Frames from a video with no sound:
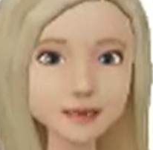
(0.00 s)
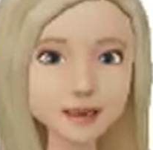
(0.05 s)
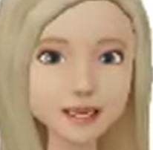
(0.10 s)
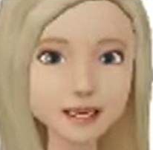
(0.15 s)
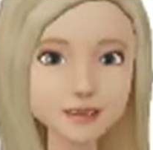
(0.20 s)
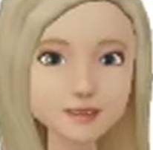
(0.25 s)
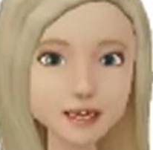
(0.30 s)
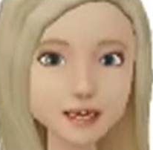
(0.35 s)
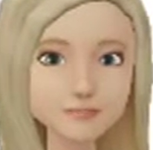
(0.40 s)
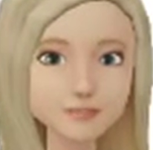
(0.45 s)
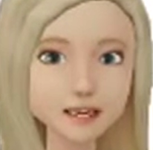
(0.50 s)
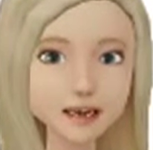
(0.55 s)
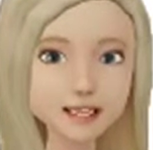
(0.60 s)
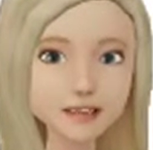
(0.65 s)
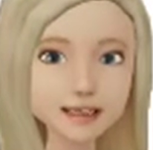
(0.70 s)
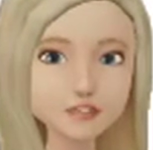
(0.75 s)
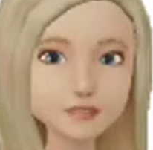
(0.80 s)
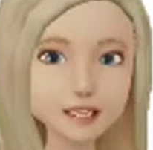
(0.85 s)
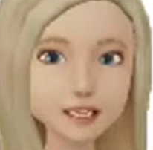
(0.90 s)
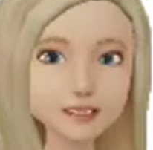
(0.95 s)
Then you will put
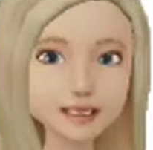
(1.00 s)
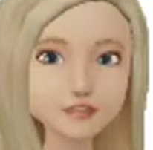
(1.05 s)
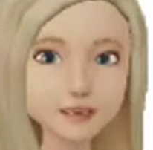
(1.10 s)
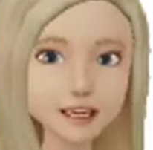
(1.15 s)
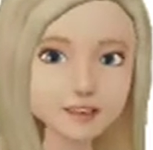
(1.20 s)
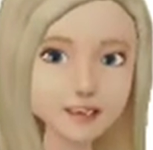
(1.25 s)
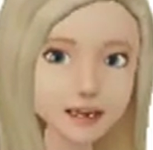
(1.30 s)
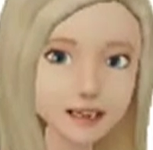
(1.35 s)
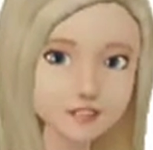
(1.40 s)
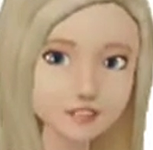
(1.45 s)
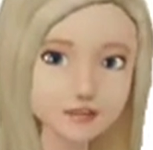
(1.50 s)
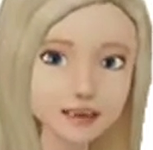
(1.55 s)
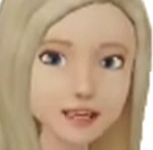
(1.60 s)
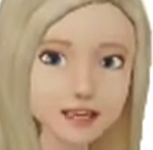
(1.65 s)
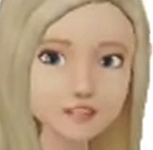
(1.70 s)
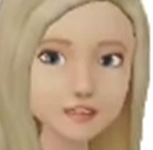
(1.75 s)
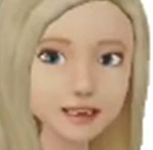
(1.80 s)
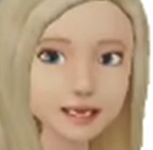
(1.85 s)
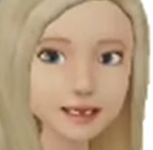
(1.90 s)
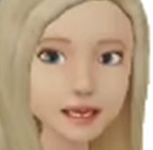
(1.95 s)
the reverse of 2 in
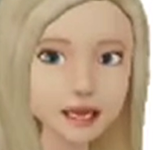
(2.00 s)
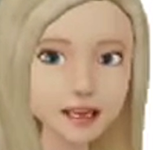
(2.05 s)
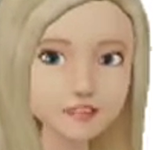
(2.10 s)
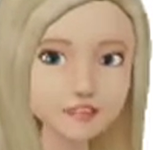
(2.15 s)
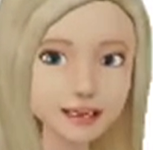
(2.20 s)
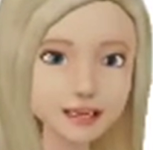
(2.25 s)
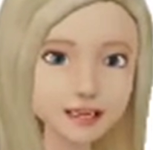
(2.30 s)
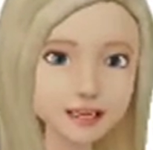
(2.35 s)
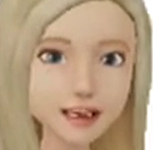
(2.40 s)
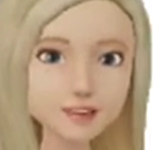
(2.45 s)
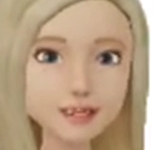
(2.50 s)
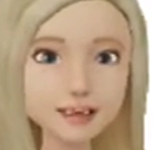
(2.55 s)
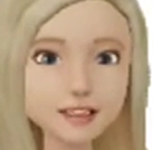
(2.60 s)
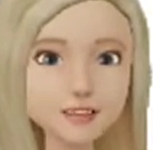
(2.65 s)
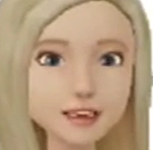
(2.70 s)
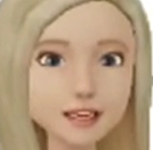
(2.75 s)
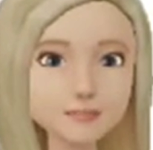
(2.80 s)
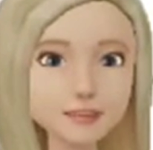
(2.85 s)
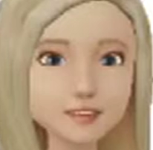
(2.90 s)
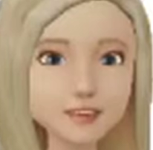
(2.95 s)
front of the coefficient
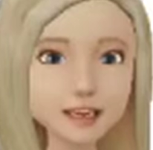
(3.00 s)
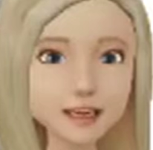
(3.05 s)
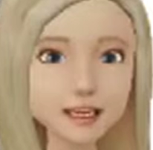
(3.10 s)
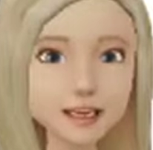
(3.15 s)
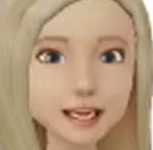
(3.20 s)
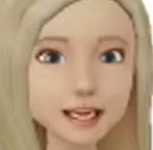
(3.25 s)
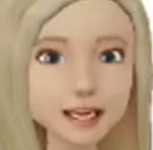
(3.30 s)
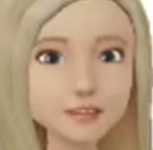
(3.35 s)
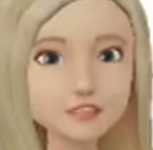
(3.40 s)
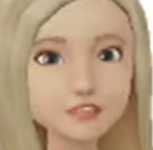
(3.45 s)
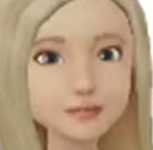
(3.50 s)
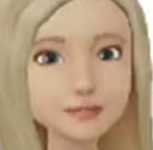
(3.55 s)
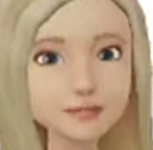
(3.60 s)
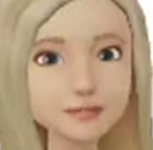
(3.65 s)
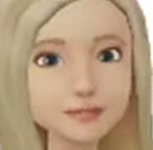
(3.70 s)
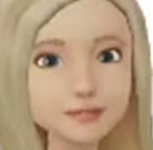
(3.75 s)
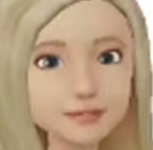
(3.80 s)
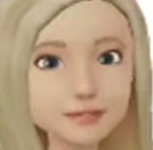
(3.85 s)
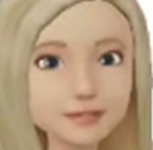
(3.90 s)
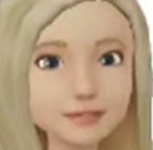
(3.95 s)
which would be 1/2.
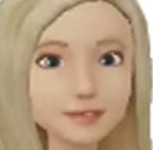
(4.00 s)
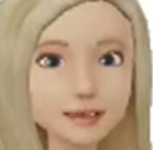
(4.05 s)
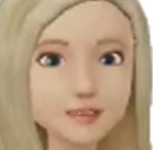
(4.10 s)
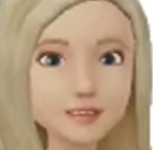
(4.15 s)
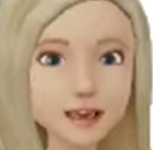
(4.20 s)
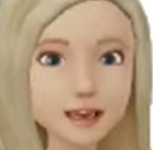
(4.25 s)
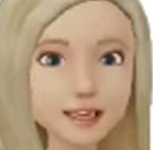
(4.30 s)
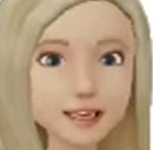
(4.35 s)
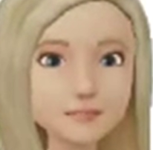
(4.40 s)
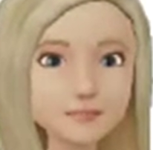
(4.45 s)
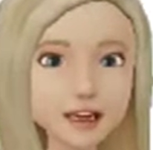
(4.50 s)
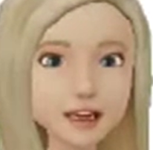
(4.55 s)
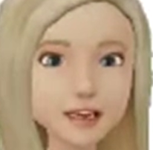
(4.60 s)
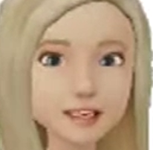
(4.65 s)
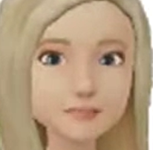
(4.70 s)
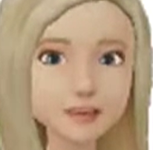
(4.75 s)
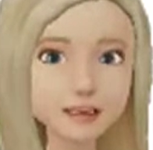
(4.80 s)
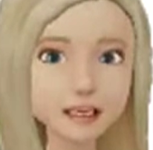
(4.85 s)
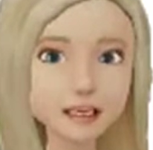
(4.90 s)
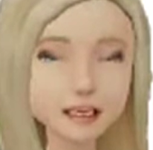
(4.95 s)
You will then
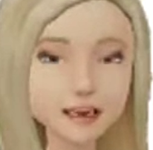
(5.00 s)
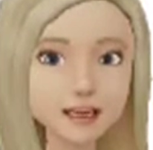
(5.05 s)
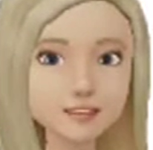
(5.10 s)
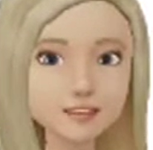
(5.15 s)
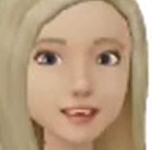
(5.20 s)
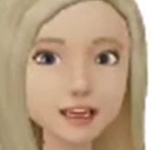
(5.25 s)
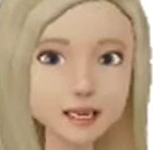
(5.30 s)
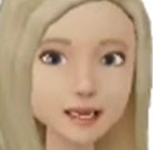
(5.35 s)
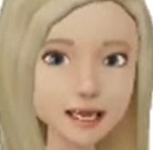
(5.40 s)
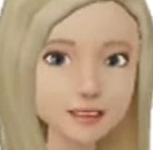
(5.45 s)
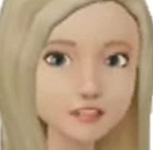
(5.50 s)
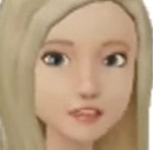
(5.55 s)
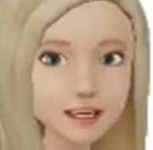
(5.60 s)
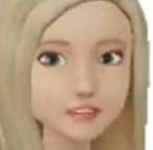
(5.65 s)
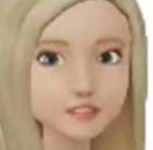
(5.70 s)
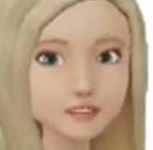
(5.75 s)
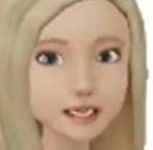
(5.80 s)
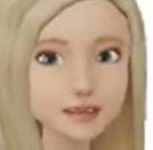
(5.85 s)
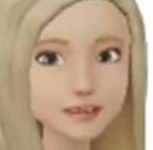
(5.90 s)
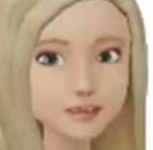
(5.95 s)
multiply the 1/2
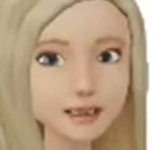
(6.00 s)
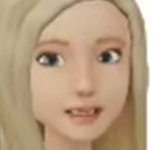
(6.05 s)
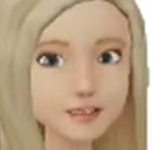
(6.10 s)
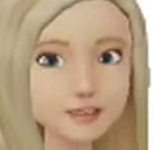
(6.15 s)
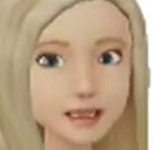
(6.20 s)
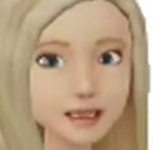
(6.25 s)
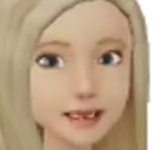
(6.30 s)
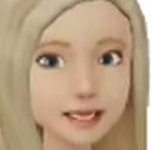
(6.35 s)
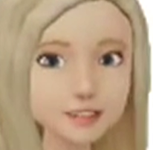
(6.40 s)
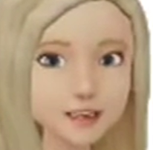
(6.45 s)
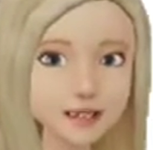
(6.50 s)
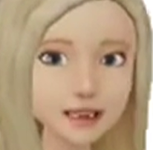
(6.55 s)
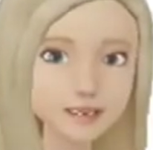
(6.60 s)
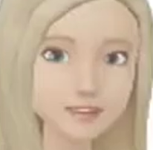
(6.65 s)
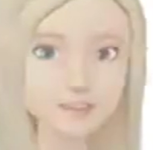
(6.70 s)
and 4 which would equal